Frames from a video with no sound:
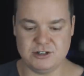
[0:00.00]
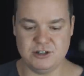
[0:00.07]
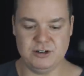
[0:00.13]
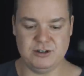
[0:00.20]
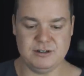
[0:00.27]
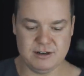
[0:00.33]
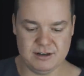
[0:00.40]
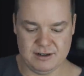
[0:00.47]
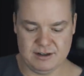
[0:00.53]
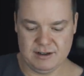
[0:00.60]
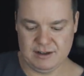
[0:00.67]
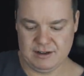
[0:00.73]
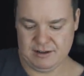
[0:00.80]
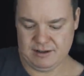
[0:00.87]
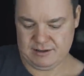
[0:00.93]
certain.
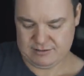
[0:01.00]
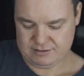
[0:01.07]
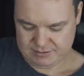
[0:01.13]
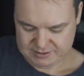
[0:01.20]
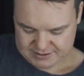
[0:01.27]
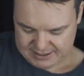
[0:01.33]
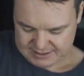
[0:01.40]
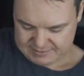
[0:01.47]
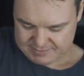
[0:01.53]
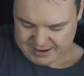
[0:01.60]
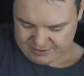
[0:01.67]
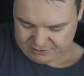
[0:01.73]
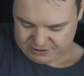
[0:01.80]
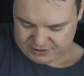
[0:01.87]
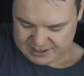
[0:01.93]
So I'll take some
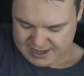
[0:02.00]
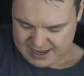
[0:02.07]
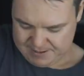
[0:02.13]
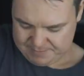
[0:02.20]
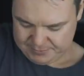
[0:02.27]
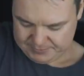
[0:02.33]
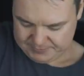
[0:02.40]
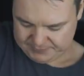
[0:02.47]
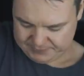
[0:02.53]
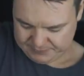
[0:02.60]
extra tape,